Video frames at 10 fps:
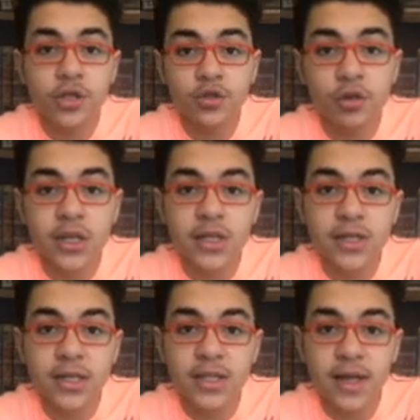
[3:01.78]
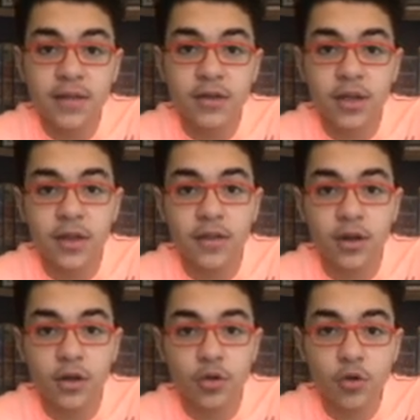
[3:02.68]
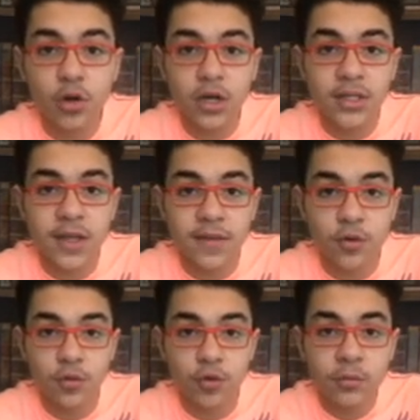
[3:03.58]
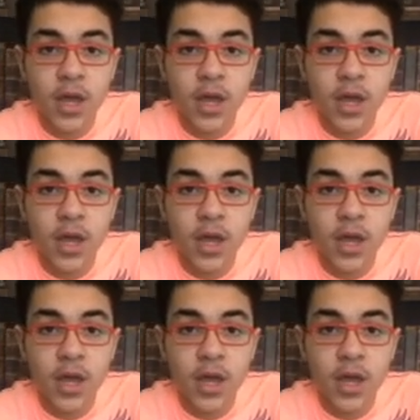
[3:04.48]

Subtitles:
Julius sees that there are no guards in the room,